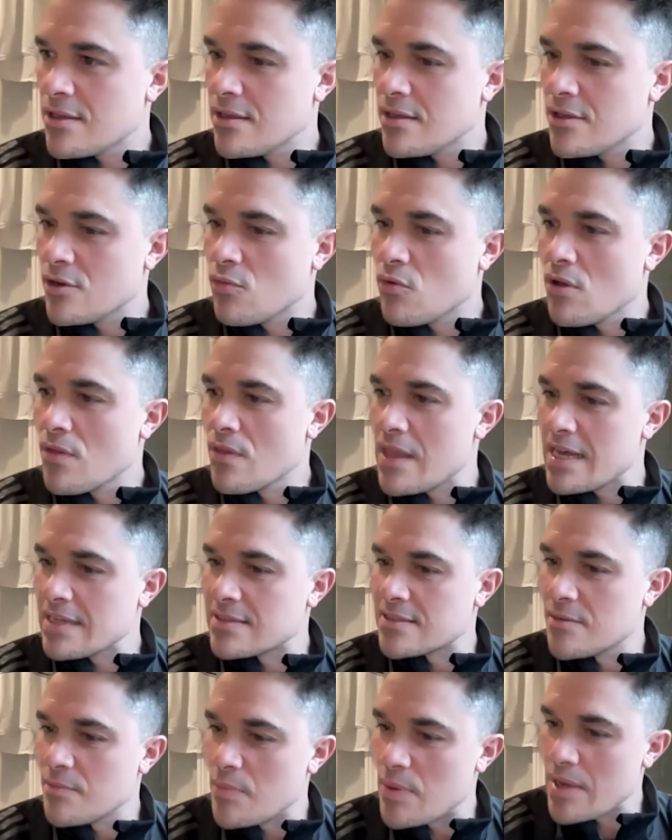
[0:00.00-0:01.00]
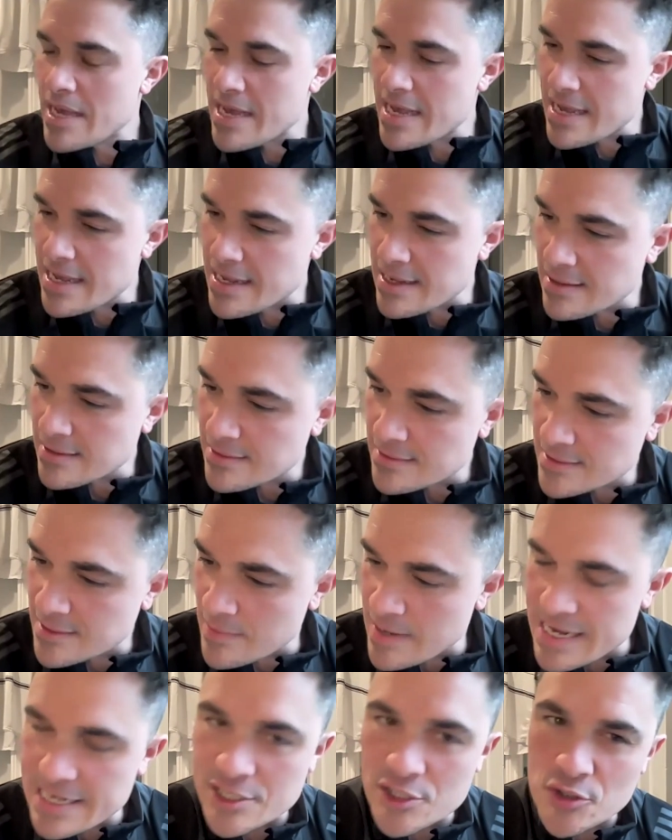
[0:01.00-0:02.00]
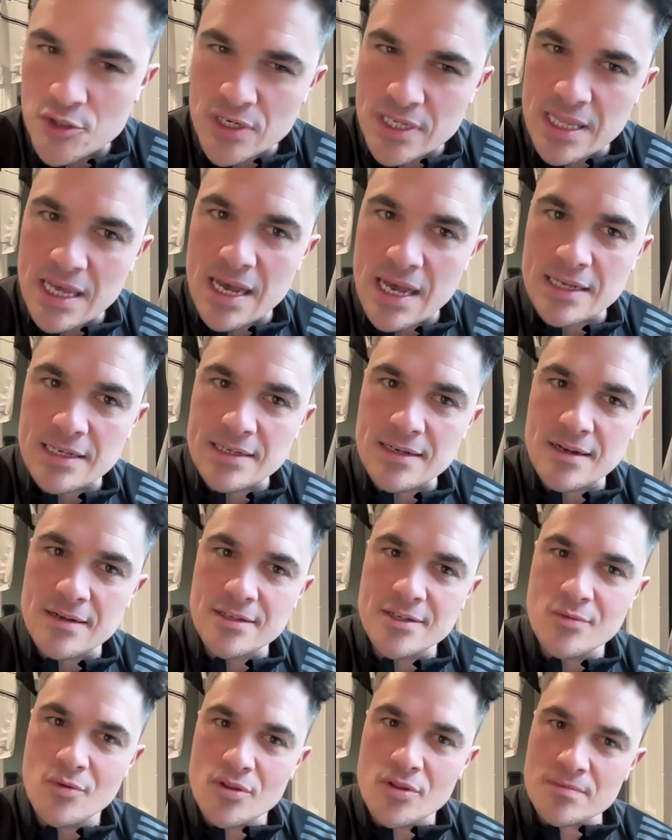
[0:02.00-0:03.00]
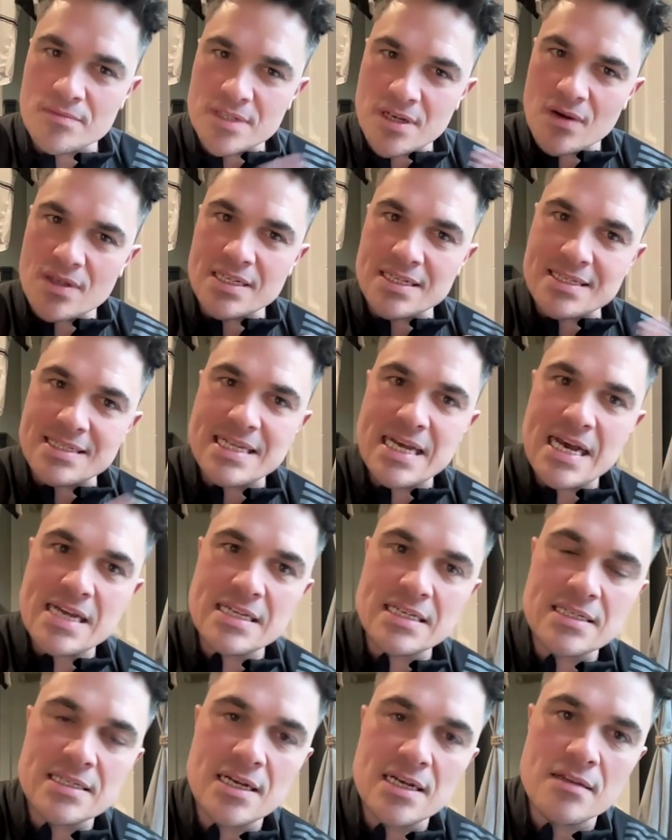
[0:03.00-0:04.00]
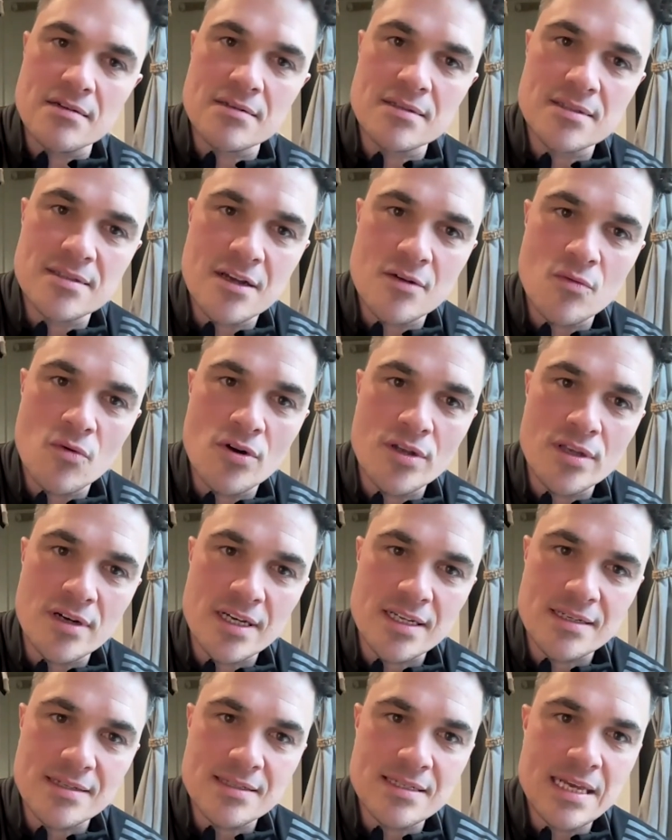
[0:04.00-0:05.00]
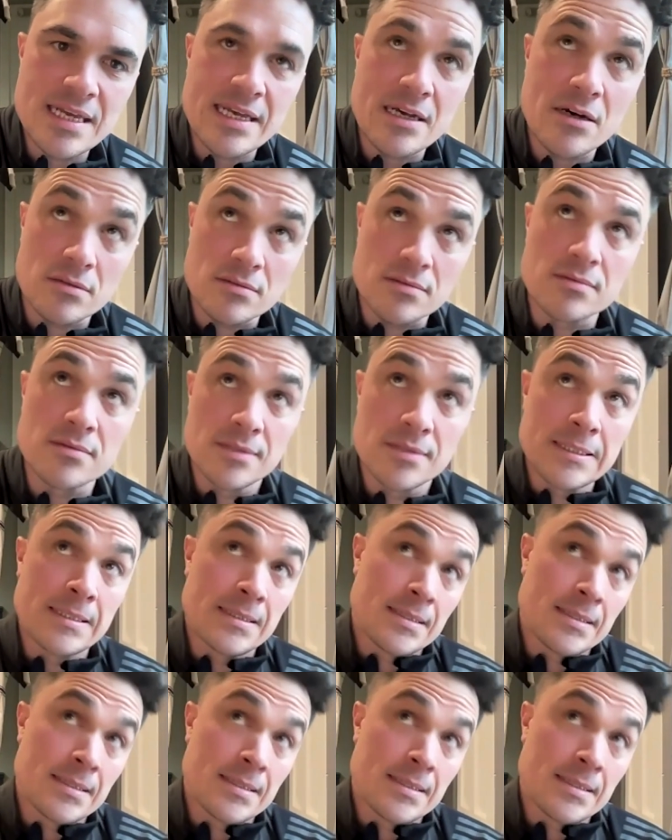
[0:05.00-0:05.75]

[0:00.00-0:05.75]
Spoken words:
you want there to be some history there. You want them to understand each other. And so what you're going to see on